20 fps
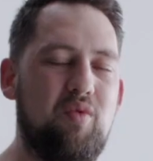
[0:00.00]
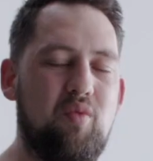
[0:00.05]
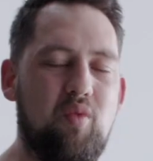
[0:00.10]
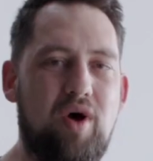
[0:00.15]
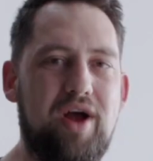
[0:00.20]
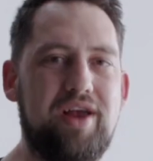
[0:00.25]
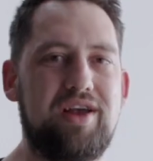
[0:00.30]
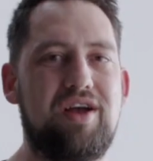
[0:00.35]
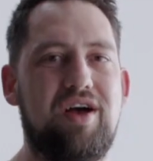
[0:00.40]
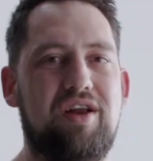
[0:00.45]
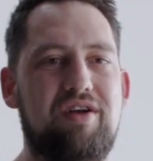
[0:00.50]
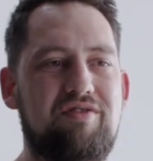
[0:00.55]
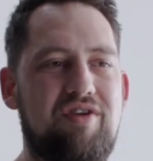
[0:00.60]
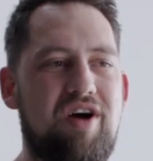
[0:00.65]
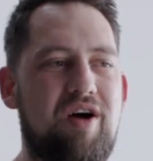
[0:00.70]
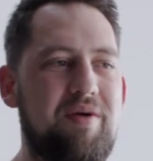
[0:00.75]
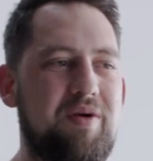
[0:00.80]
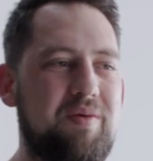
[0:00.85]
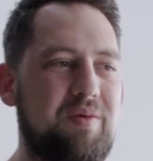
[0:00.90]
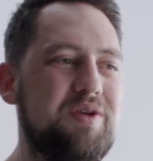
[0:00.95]
the white
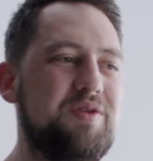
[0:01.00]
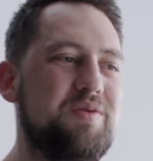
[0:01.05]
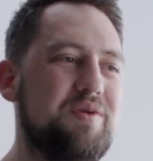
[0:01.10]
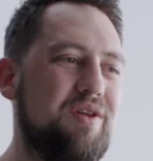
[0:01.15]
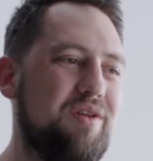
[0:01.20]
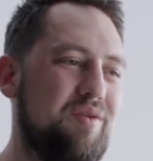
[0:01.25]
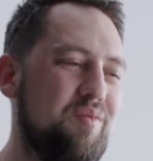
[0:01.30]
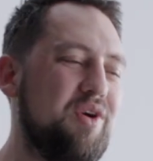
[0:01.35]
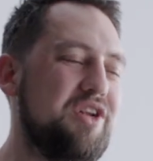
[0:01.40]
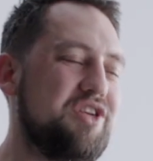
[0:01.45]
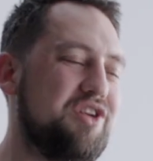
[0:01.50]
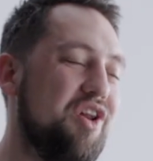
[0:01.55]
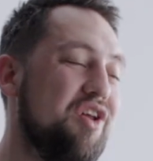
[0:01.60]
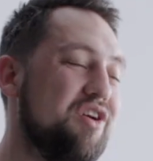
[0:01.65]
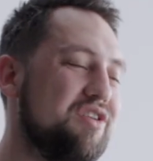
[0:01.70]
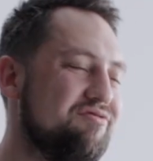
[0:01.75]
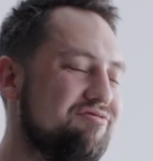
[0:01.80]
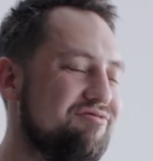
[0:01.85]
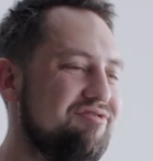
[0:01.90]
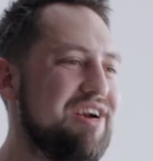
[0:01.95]
colorama, which
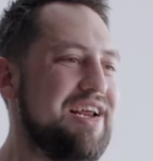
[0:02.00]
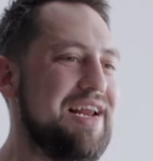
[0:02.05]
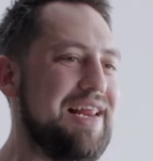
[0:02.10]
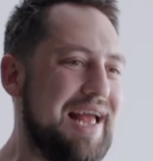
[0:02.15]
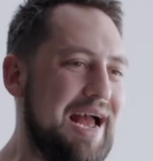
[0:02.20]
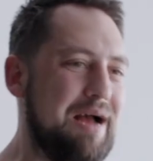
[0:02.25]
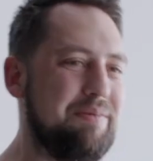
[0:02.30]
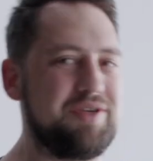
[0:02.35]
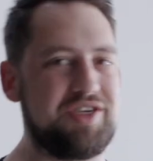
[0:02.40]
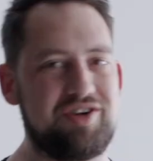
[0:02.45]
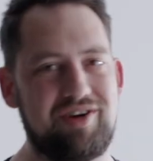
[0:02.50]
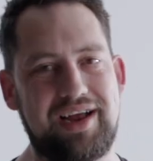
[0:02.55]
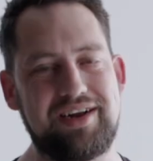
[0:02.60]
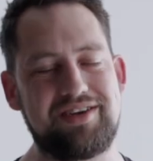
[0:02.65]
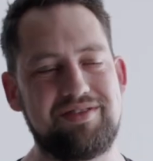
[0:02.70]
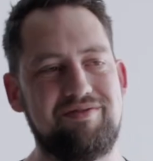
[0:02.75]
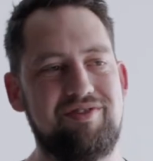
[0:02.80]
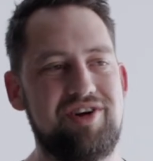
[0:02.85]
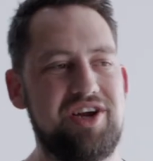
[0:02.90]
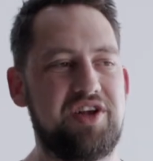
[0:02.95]
looked really
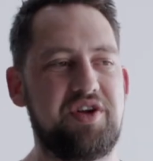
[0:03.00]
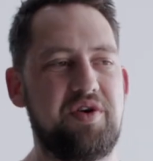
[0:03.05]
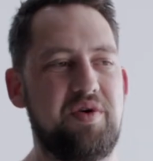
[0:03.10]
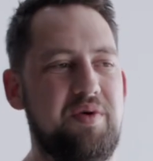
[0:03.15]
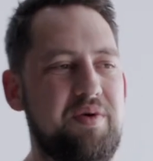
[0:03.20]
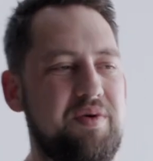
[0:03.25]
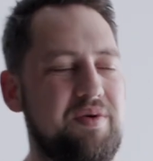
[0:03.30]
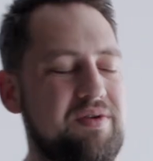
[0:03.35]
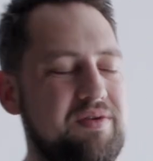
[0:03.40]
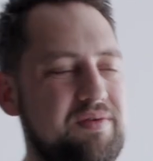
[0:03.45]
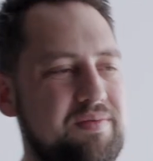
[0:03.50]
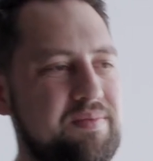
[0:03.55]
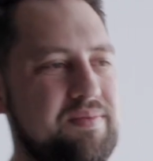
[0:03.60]
abstract and really cool.